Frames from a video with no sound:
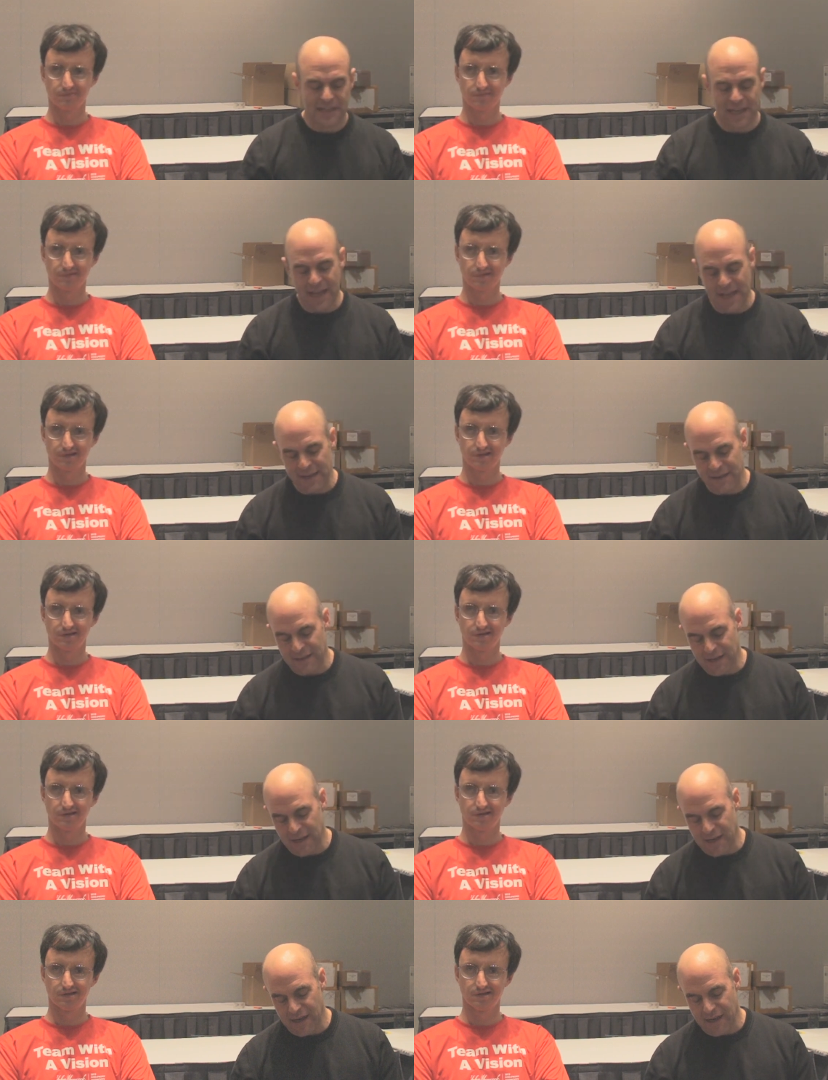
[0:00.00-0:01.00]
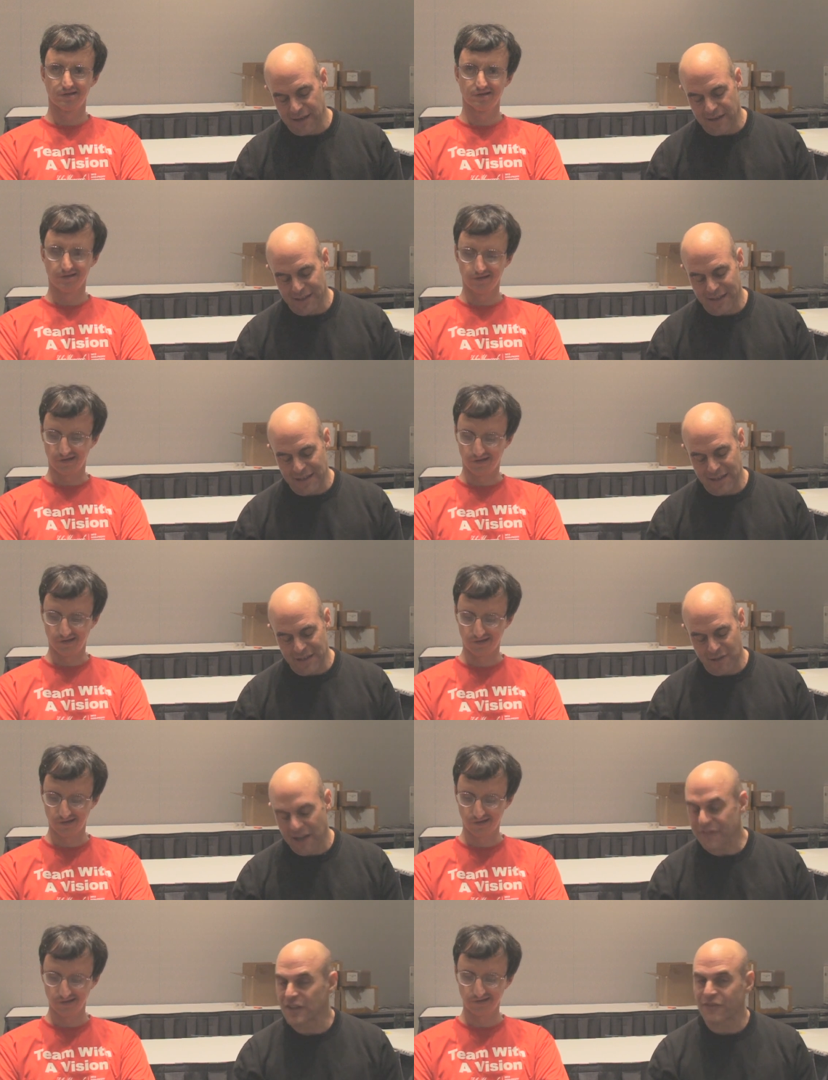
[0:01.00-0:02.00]
Speaker 1: and uh, it, you're
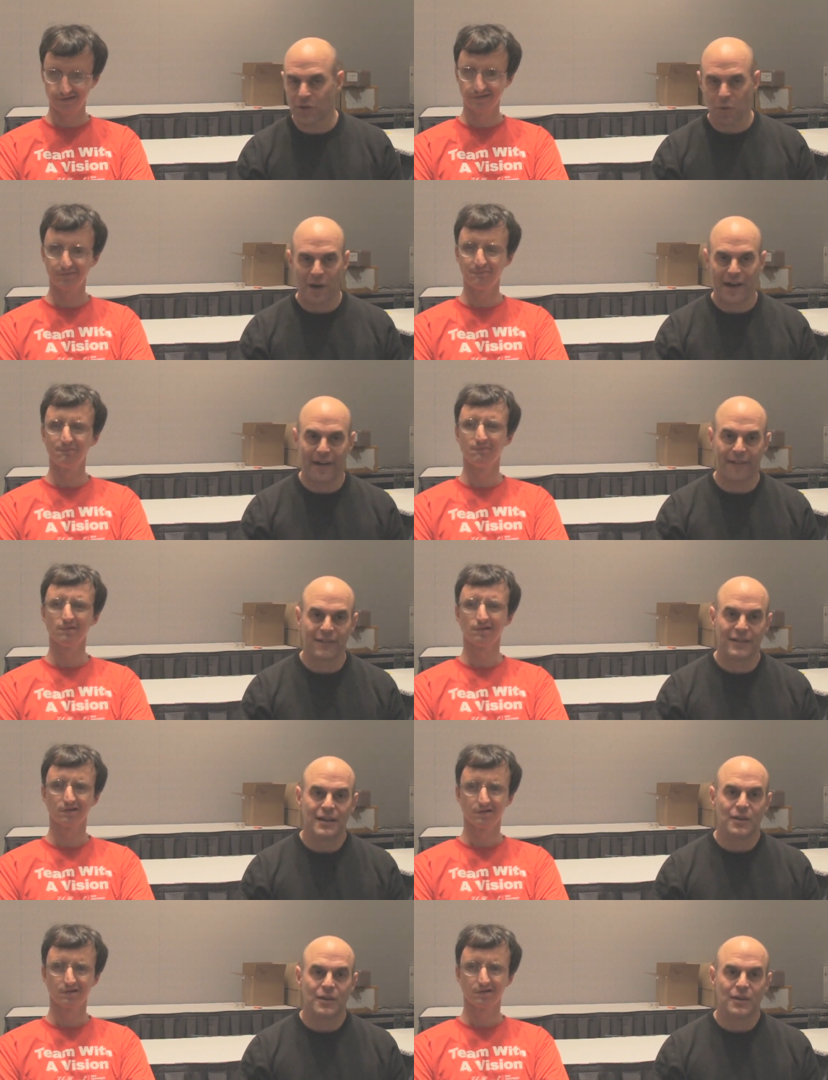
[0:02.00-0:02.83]
out there for a while.